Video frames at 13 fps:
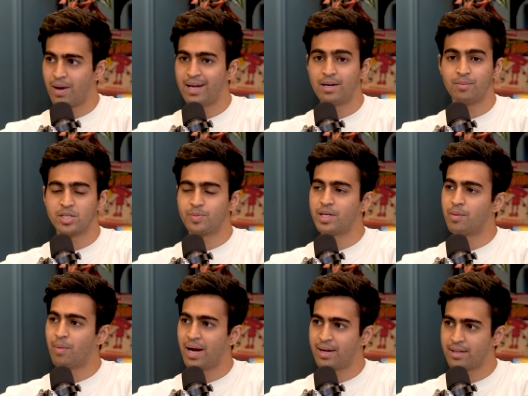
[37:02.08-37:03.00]
mind and must be
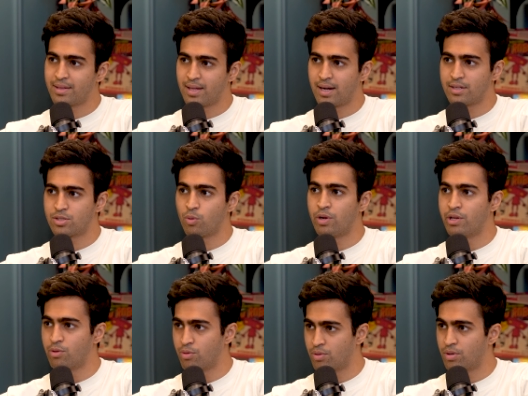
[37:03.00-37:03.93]
reminded that so
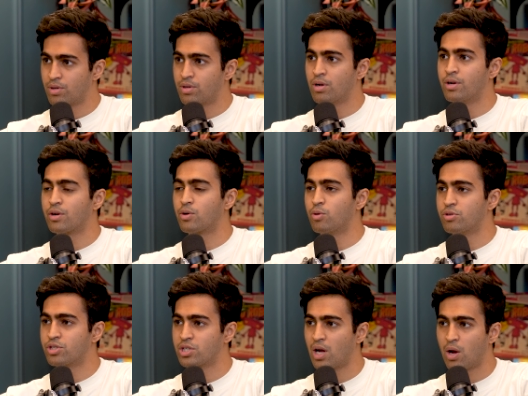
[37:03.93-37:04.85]
when you turn your
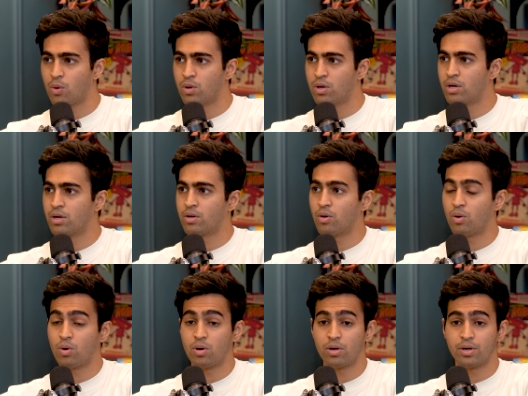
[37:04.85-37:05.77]
cold shower
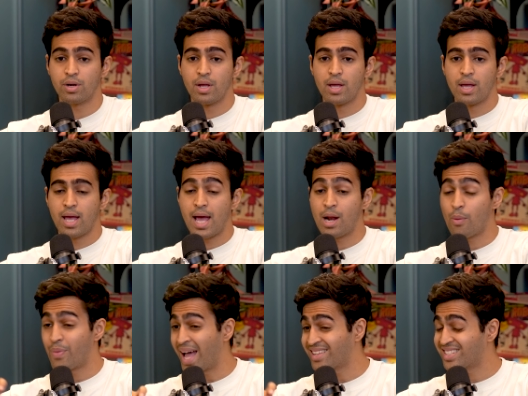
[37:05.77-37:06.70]
or and
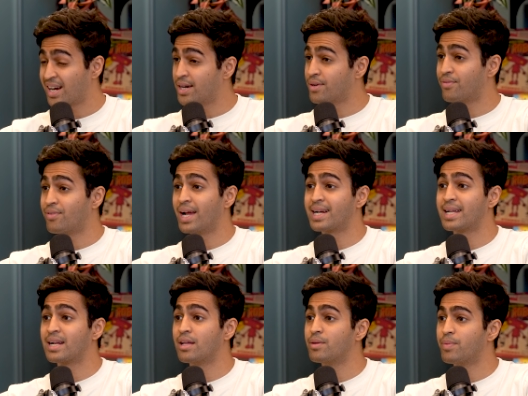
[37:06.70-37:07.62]
now that started
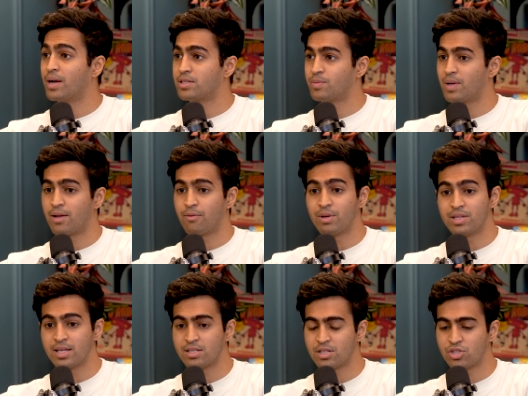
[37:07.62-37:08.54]
reflecting in other parts of my life. When
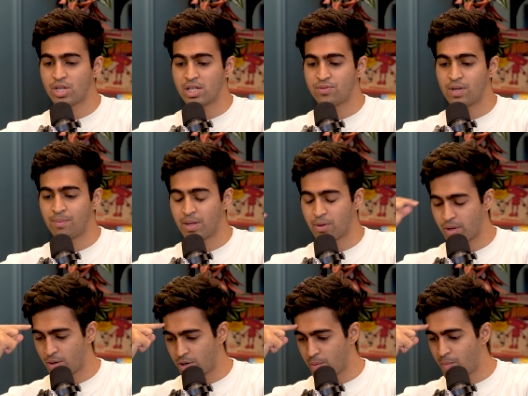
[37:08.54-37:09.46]
things are stressful, I'm
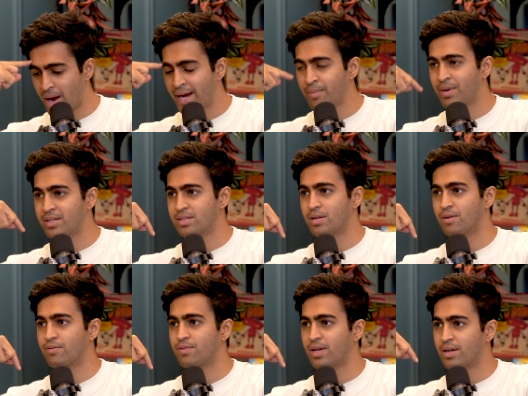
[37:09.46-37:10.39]
like, you know, remind
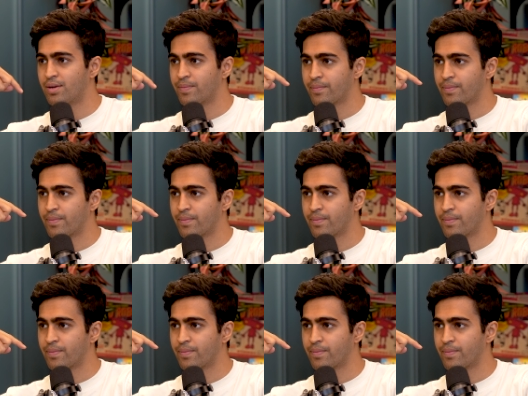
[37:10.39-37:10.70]
myself that